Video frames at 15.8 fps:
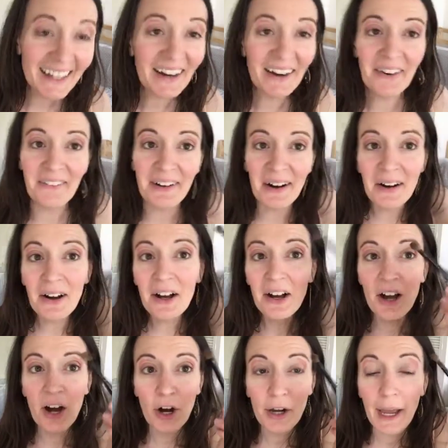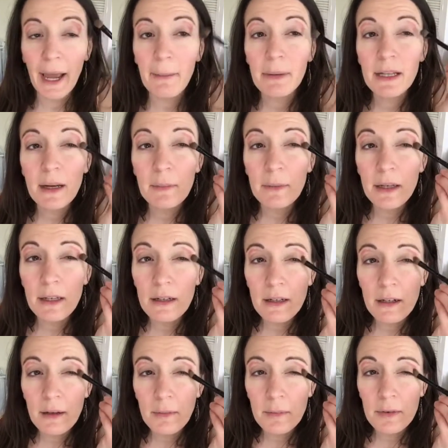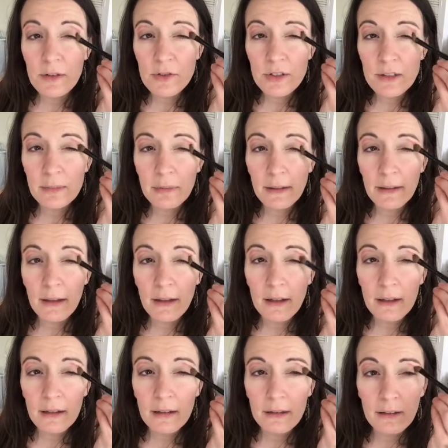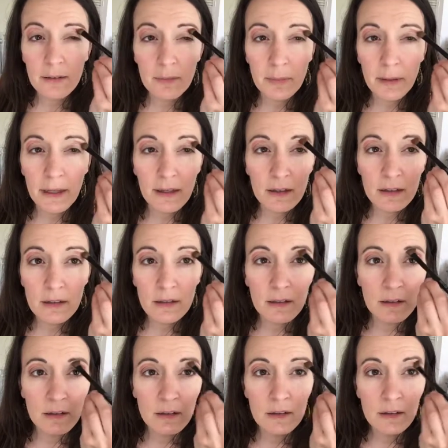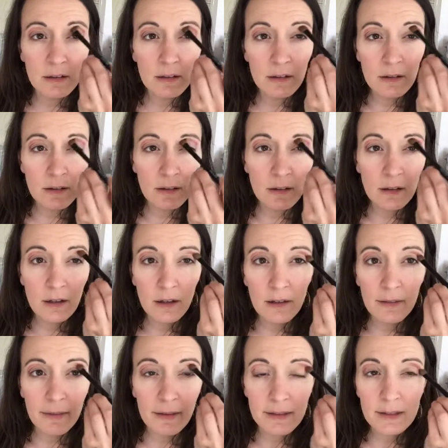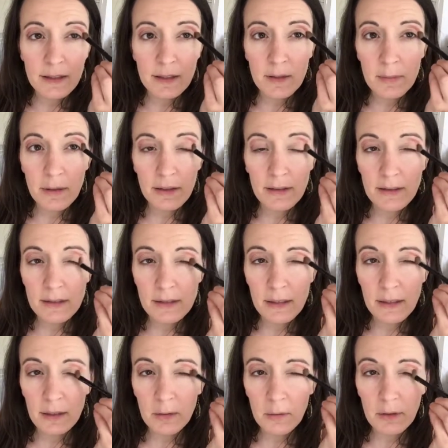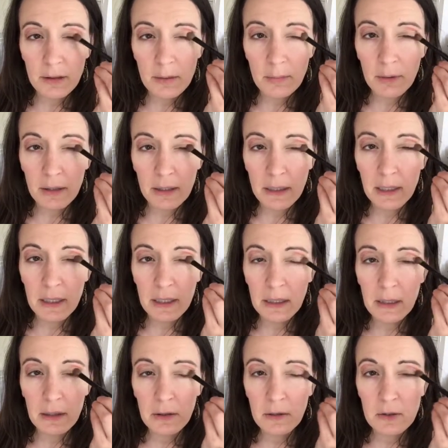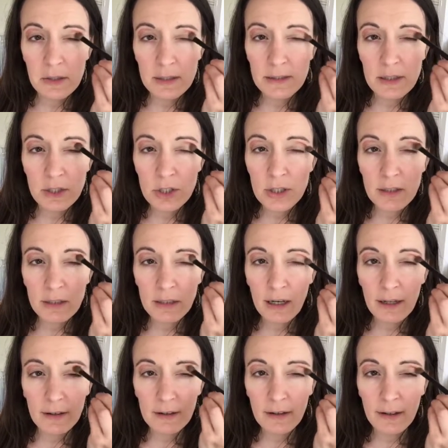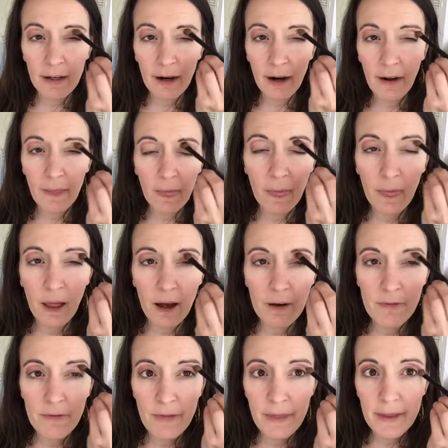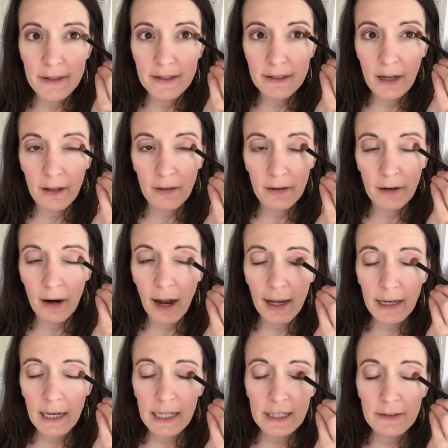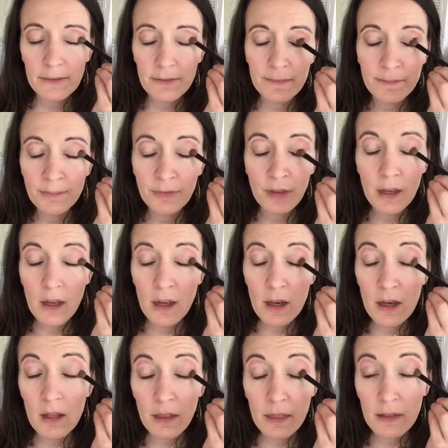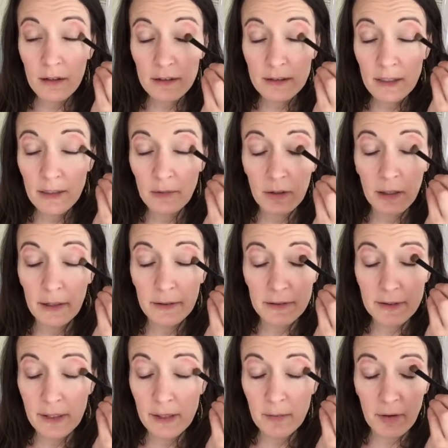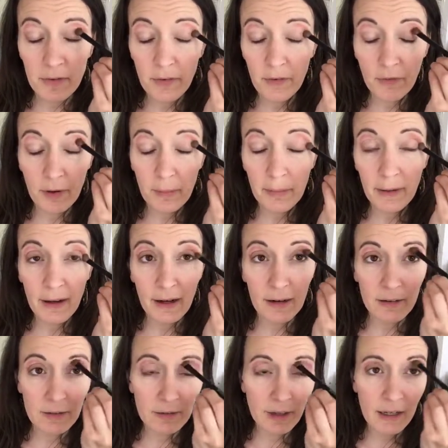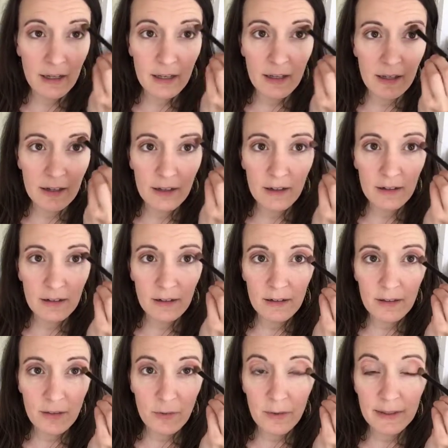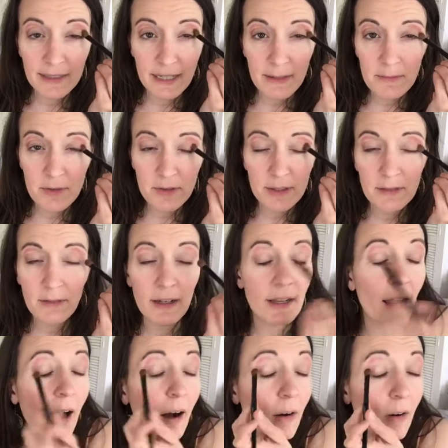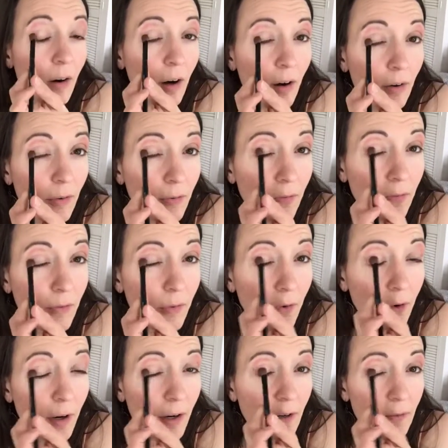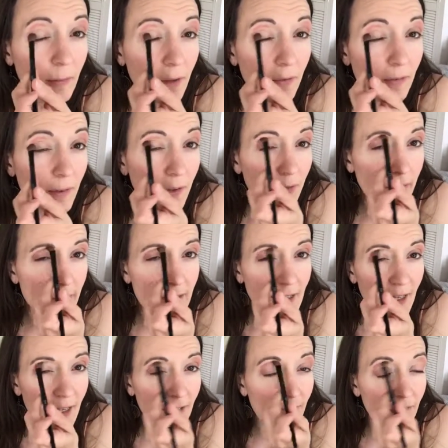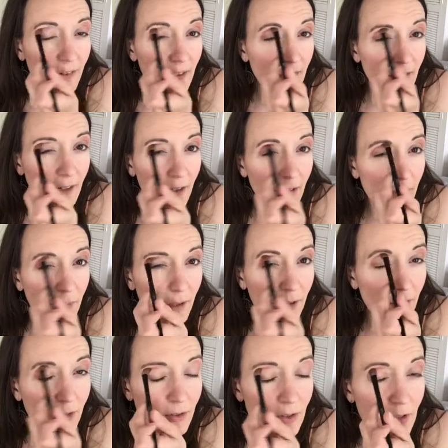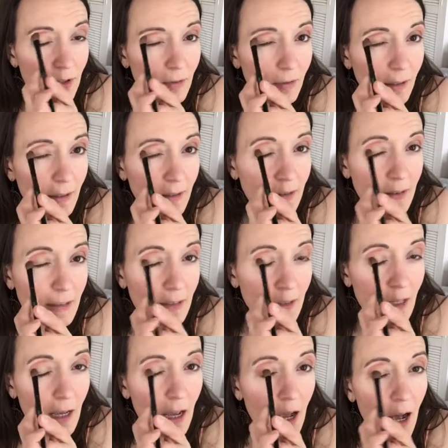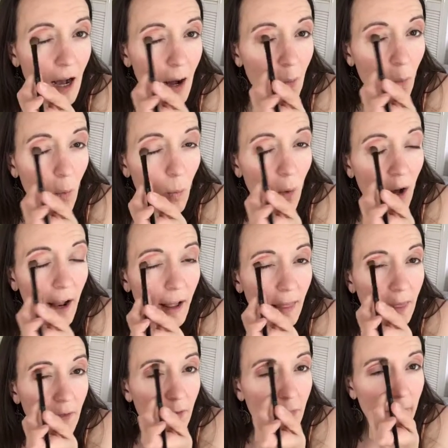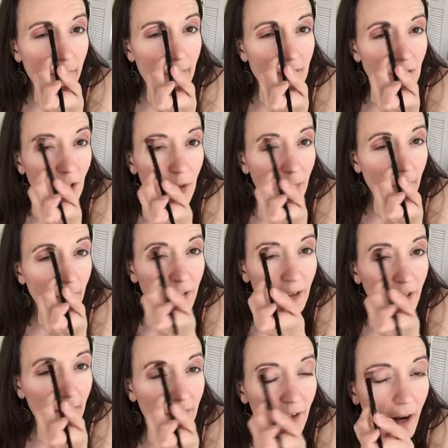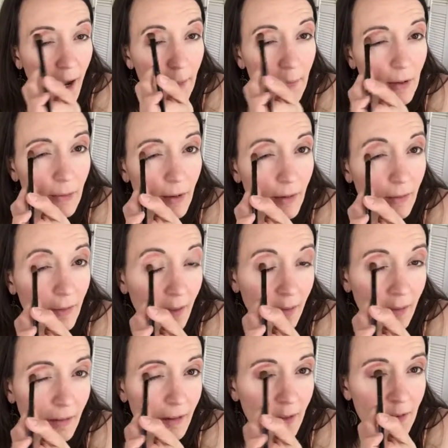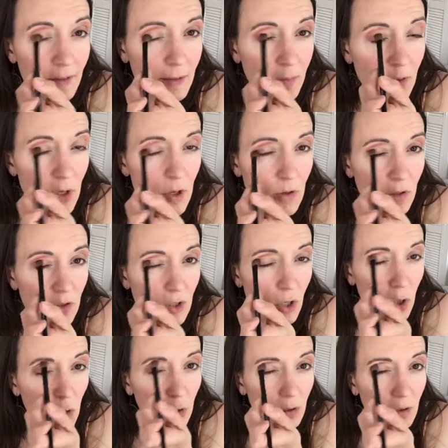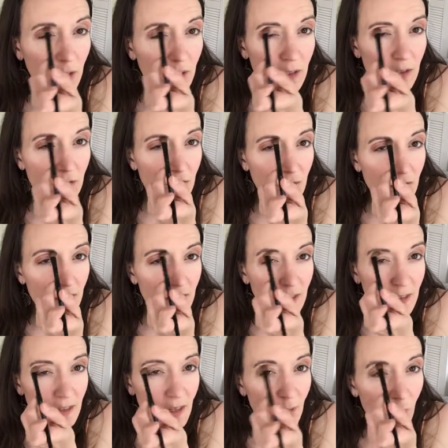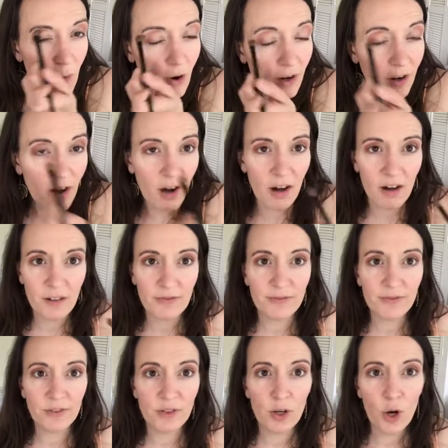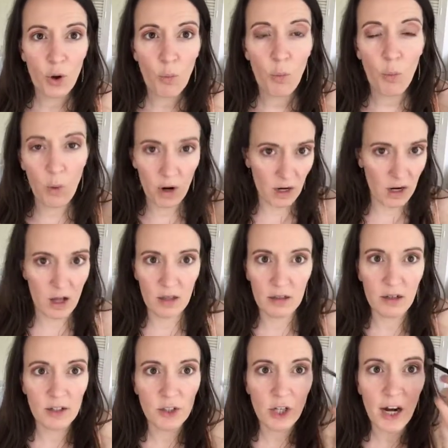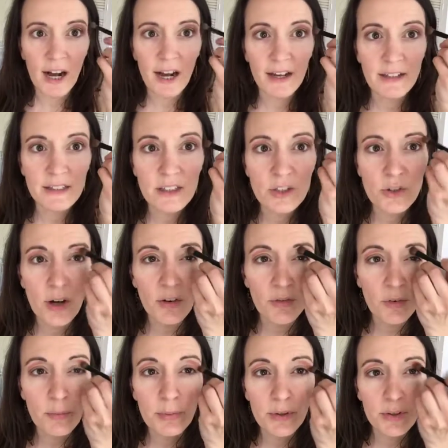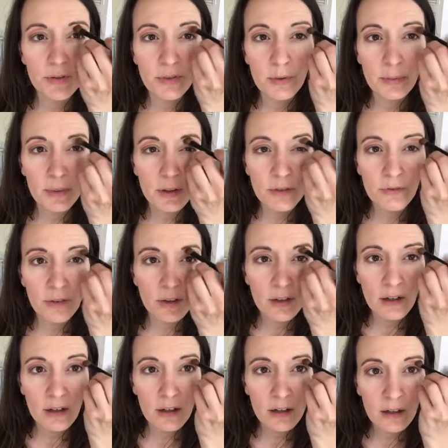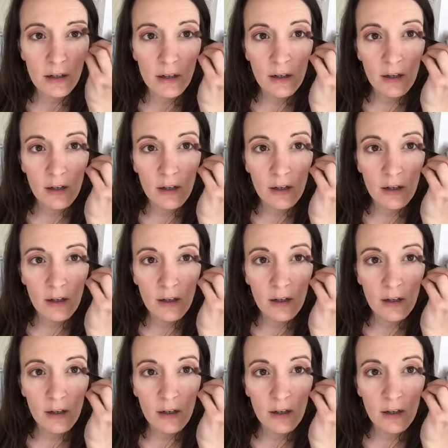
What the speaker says: Oh well. Okay, I'm gonna come in and I'm gonna just blend that in a little bit. That's gonna be this like really pretty transition color here. I love this color. There are several colors that are my favorite, but right here, the ones that I'm using right now are 4 of my favorites that I feel like are my go-to ones. What I love about this Heartbroken color, I'm going to wear it with other colors, but you can totally do this as a one-off, one color on your eyes, and you have a beautiful, beautiful look.